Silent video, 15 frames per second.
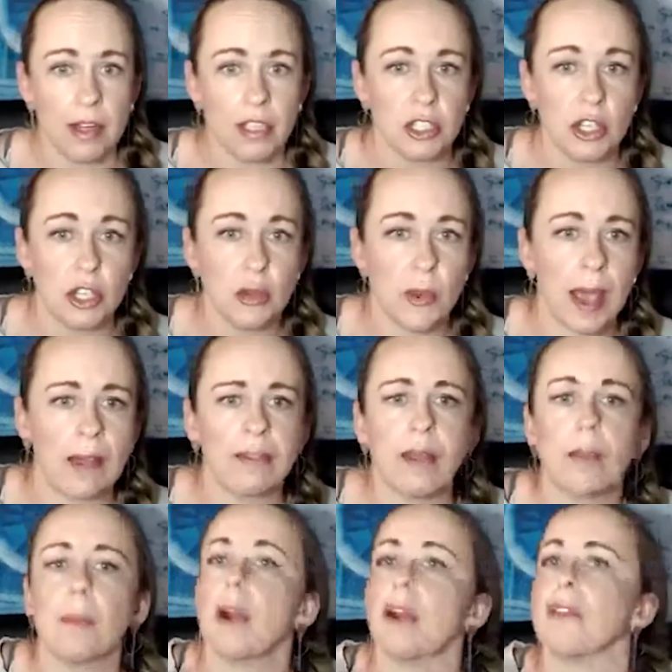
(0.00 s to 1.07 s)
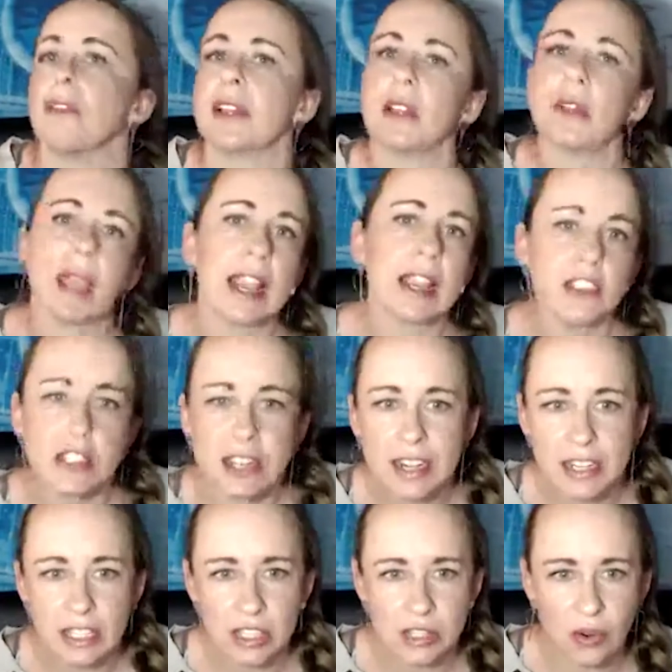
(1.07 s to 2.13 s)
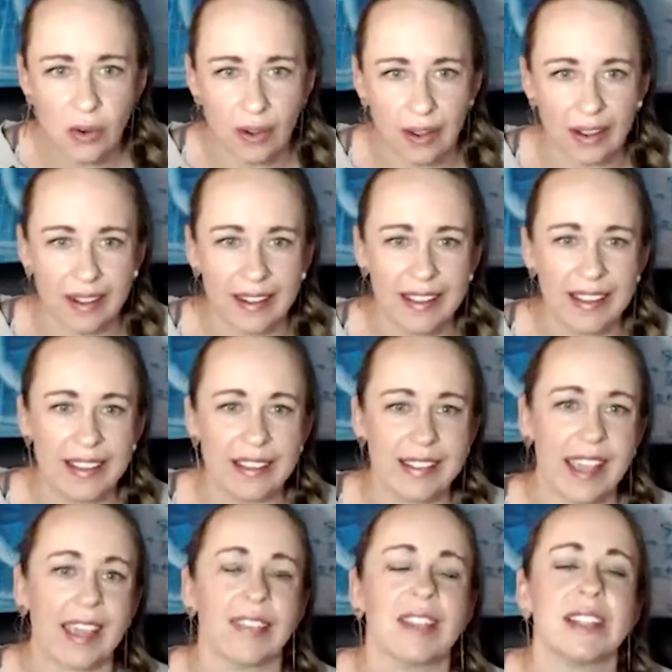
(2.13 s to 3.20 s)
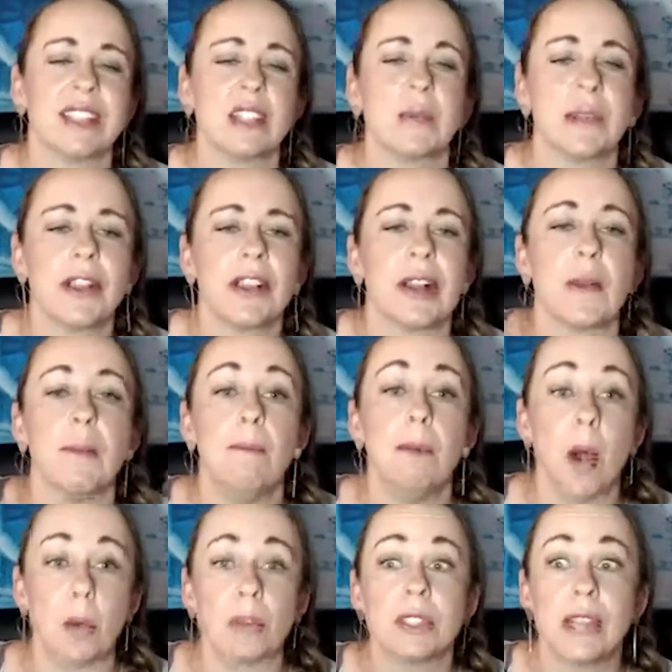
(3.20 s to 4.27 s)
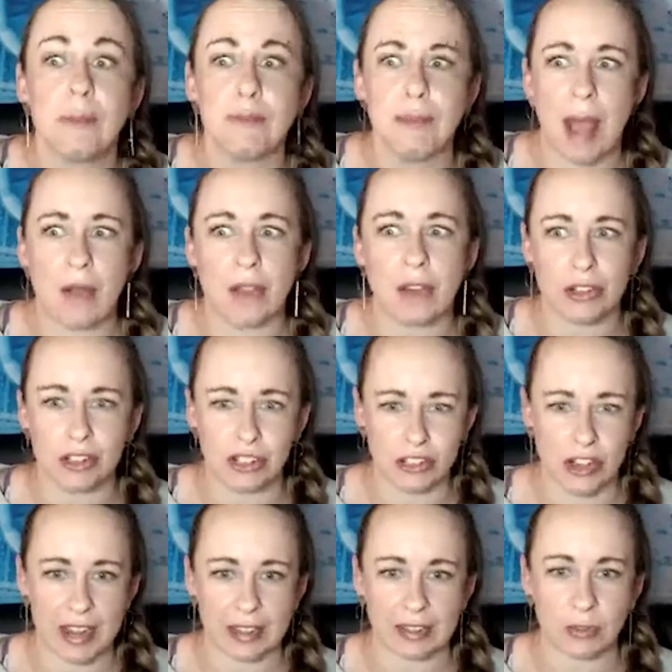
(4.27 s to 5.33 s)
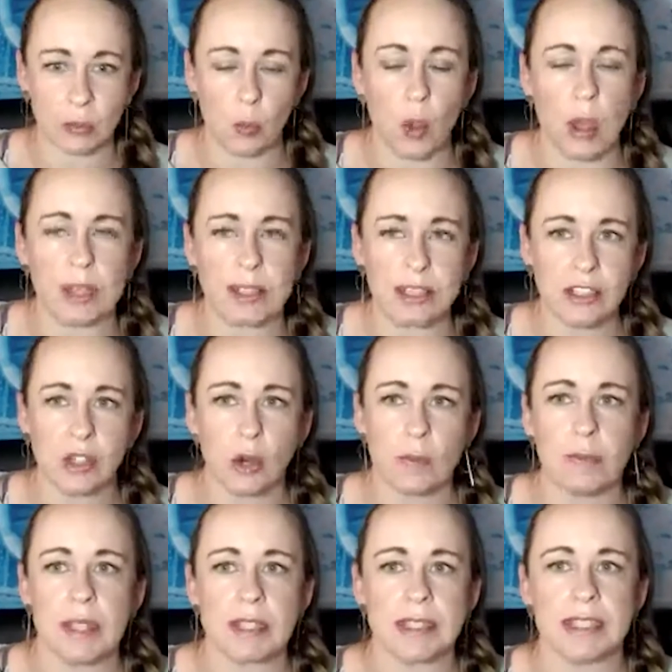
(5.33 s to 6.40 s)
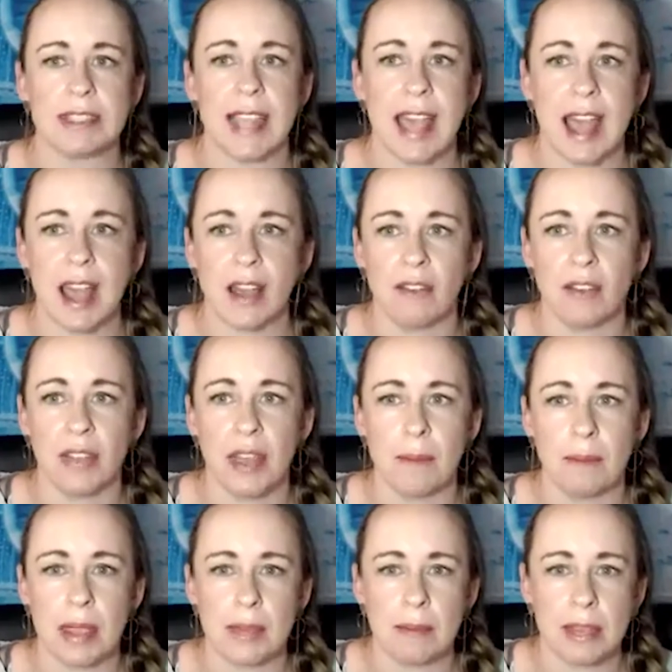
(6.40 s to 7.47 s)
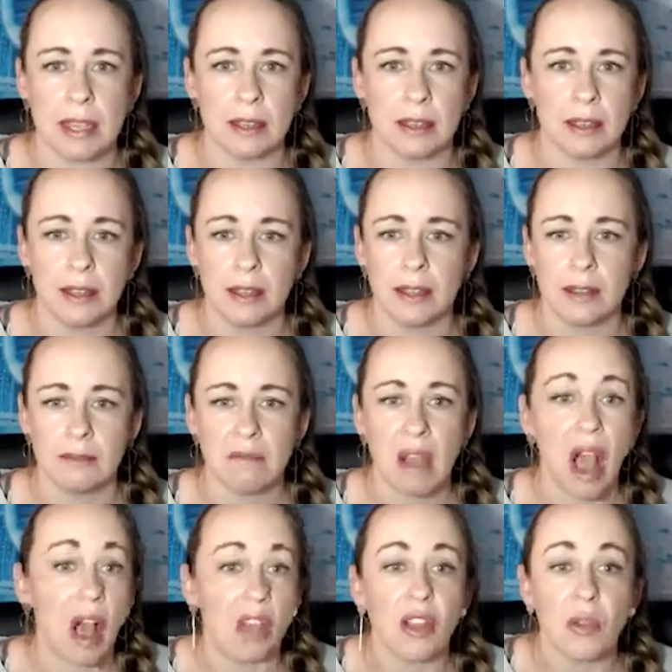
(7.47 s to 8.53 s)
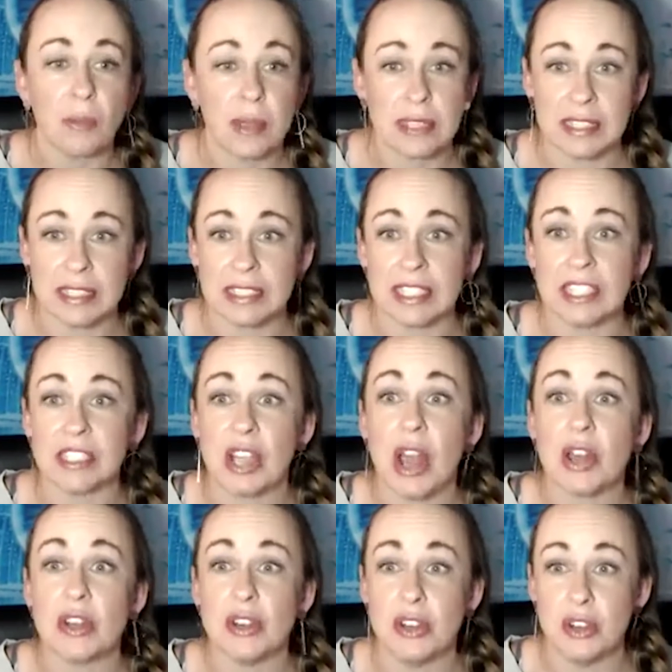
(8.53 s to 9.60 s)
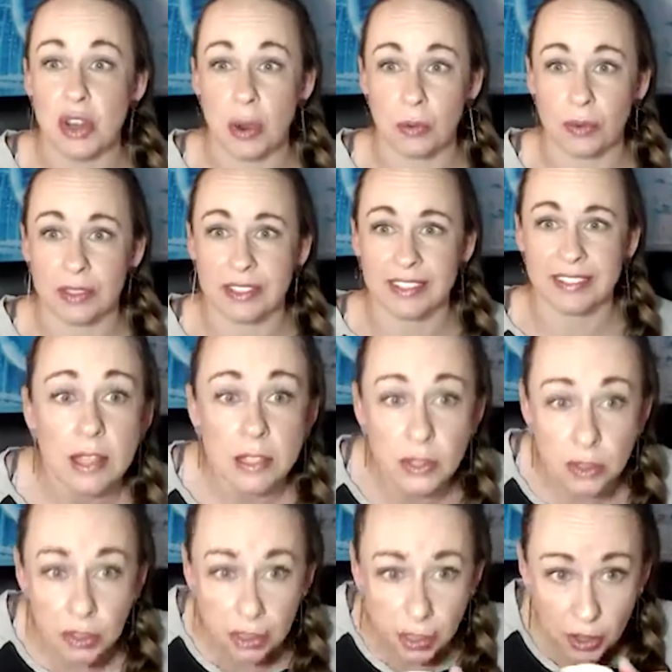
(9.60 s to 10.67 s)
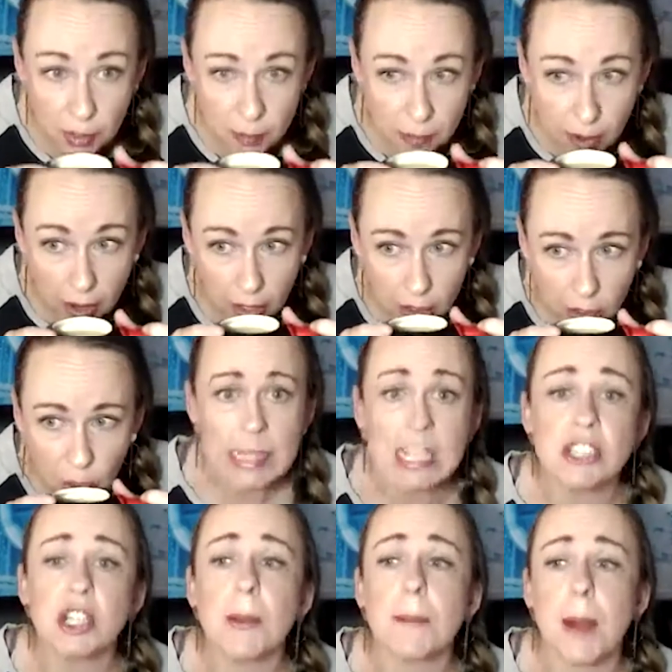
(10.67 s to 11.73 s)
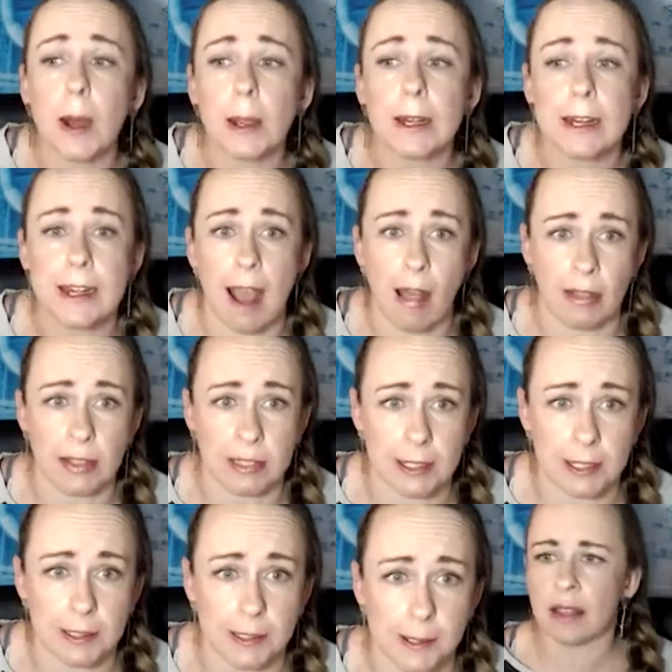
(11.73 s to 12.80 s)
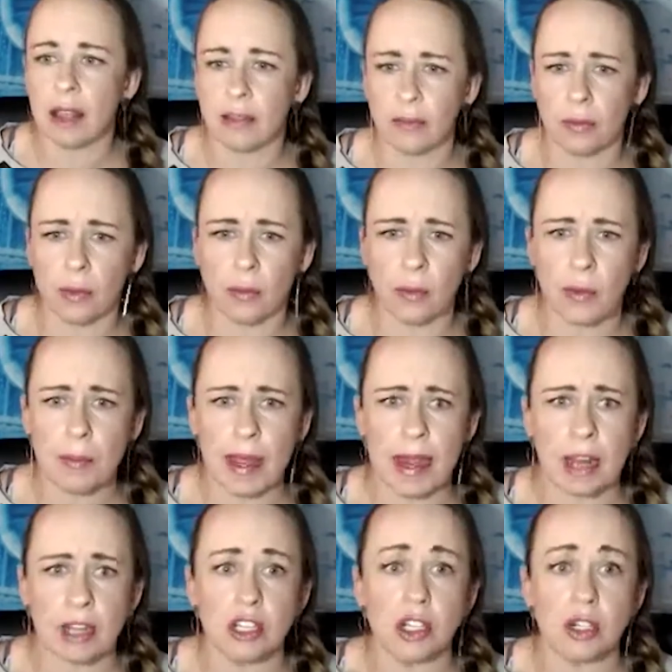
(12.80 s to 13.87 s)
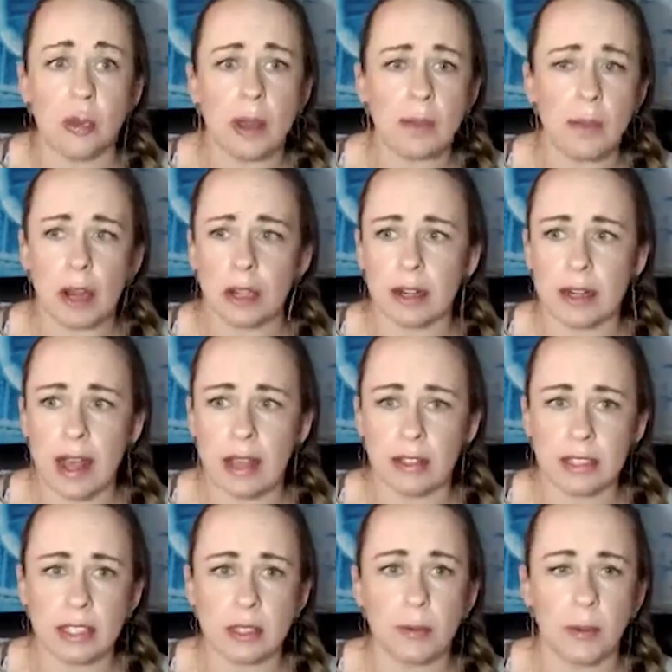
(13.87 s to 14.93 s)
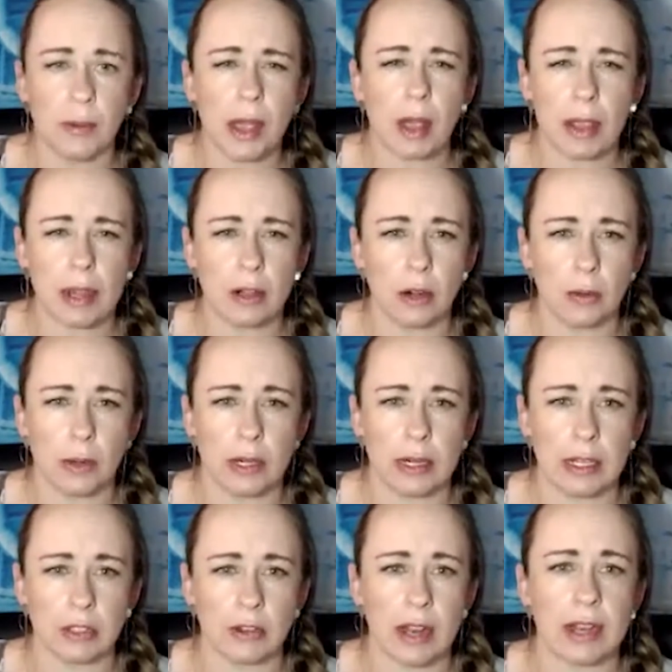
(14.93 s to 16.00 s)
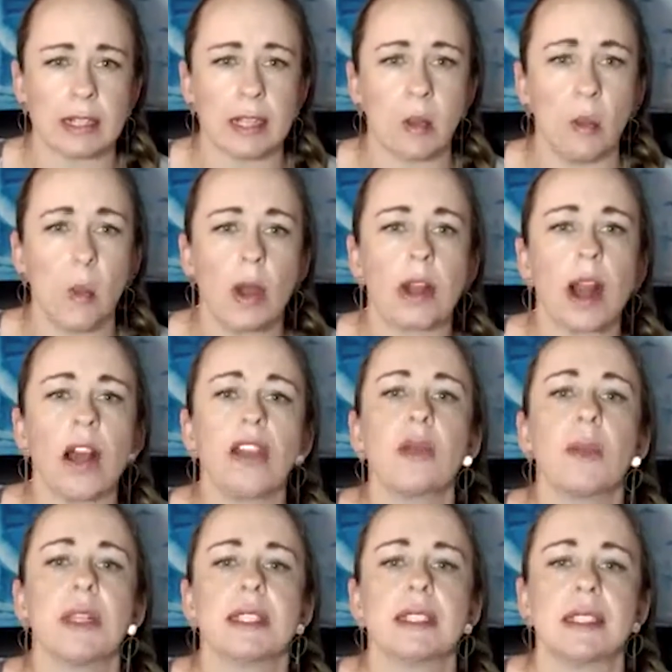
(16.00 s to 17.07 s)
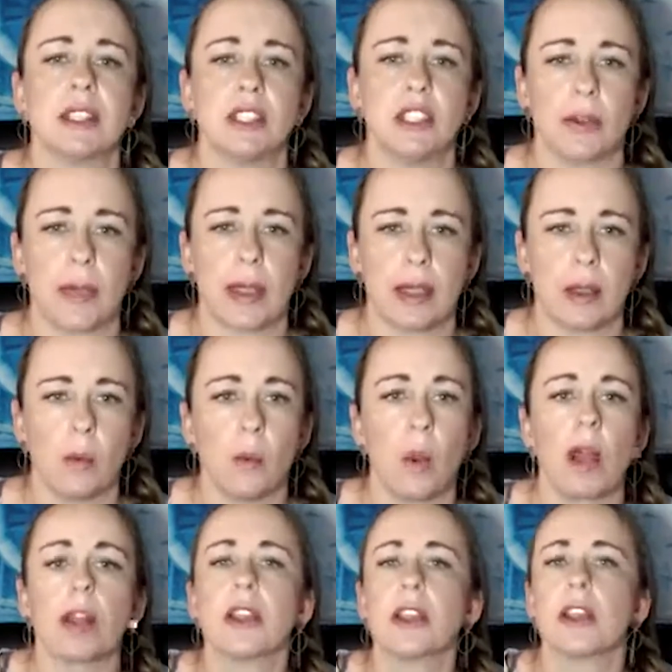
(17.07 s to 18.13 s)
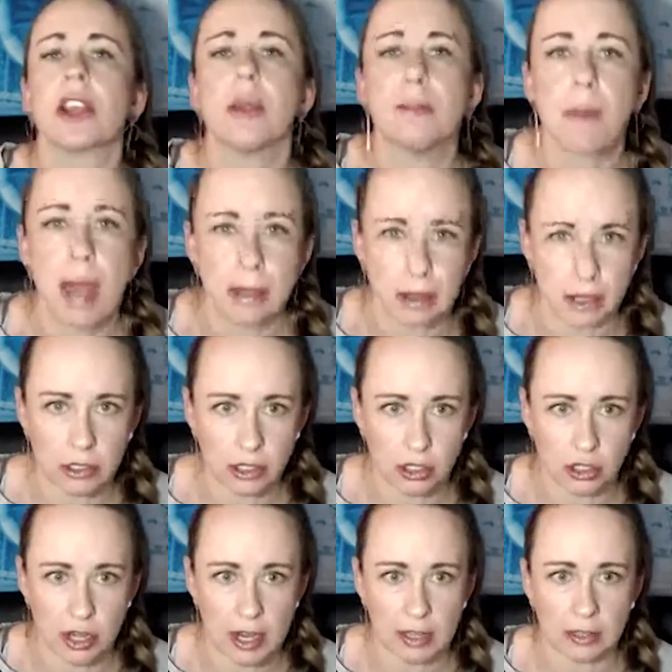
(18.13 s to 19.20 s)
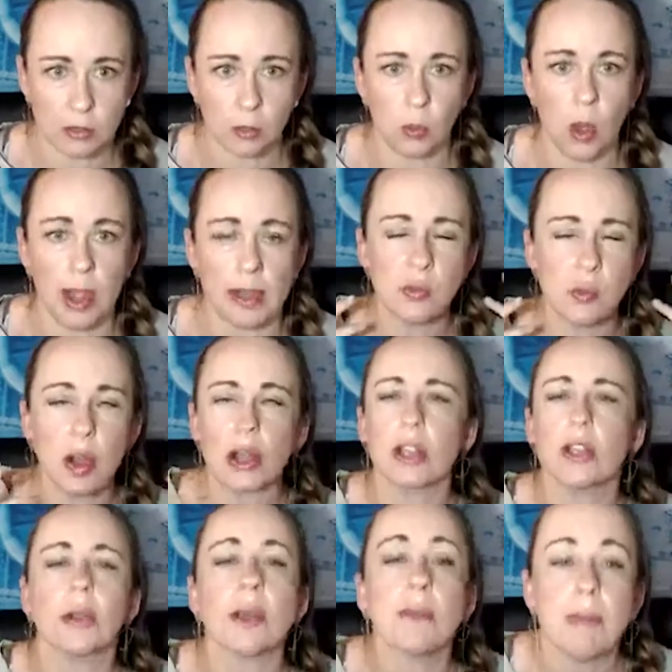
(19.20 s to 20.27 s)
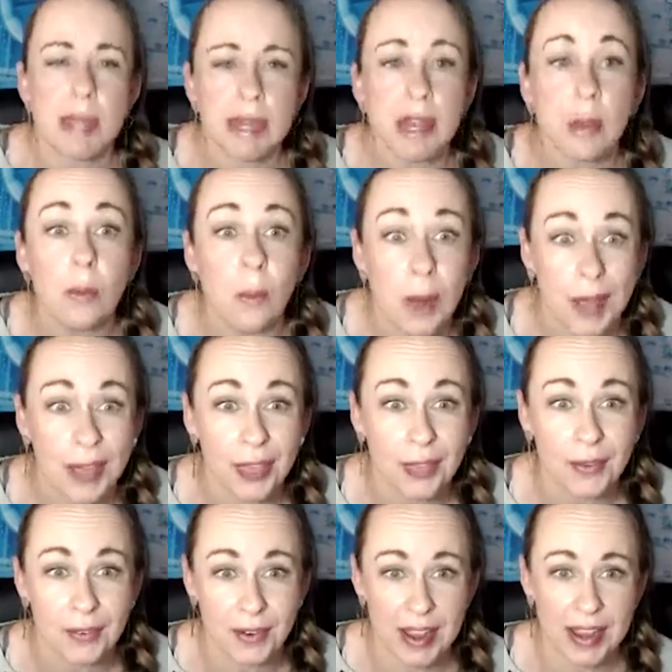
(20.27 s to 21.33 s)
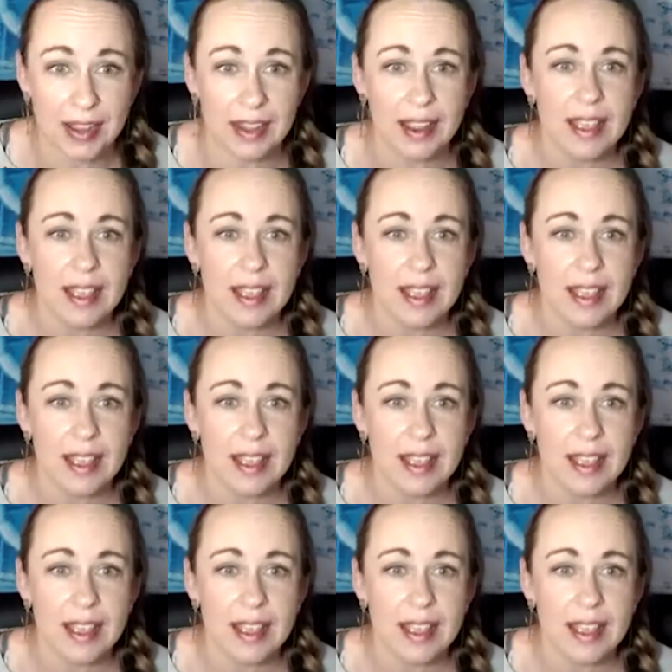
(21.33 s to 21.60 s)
Do you have the perfect location in a store? Okay, this is where you're going to boast about your strengths. What does your business have that maybe other businesses don't? So the third part is your market analysis. We may not do a market analysis, but we all kind of know what it is, right? It's like, what are other businesses doing? What are your competitors' strengths? What are you competing with, right?